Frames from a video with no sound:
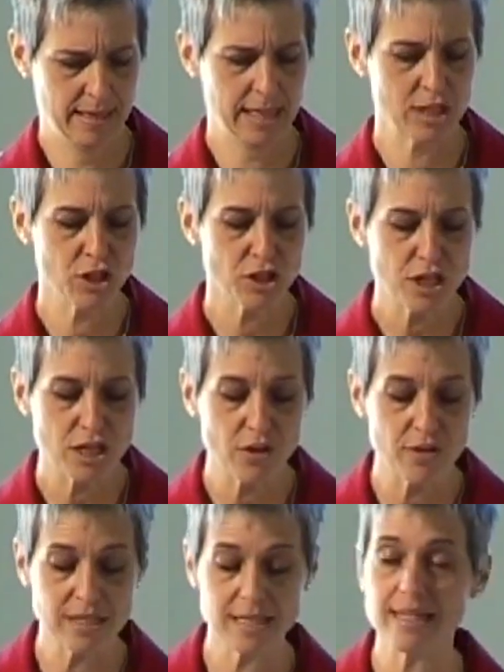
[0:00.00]
It's good to know
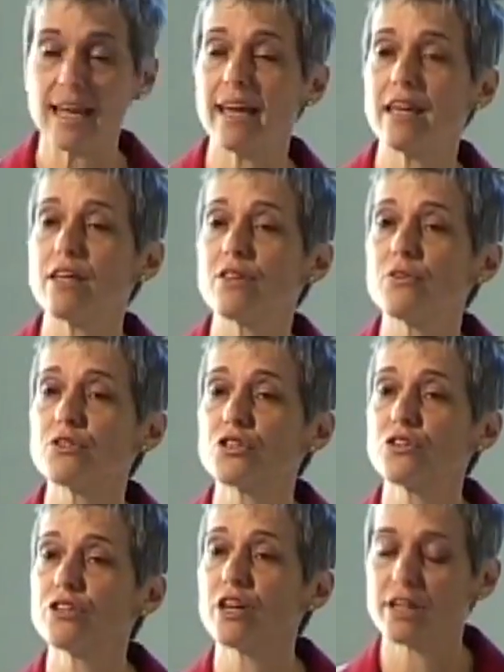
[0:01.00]
that today those
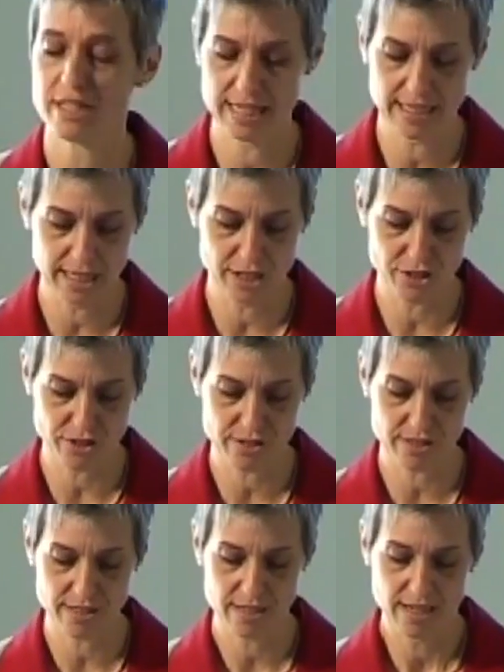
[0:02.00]
children are
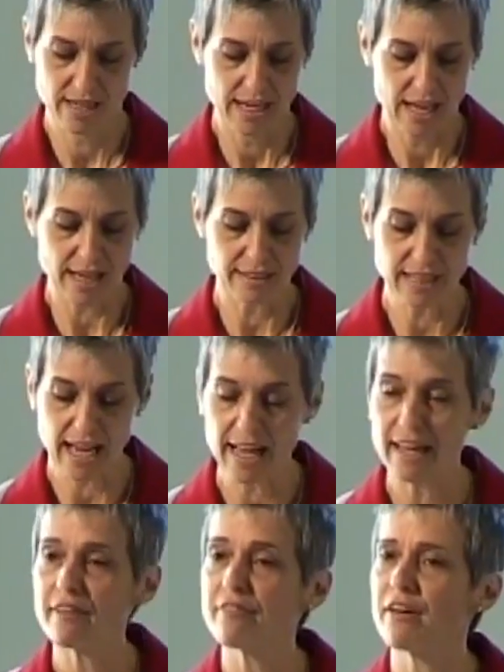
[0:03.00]
teenagers,
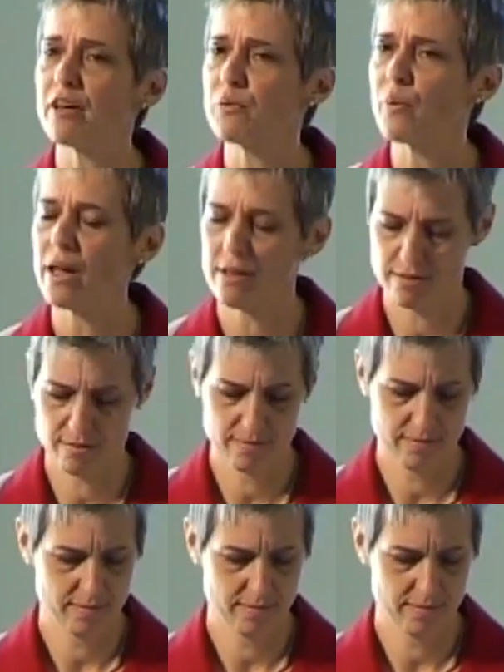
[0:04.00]
alive and well.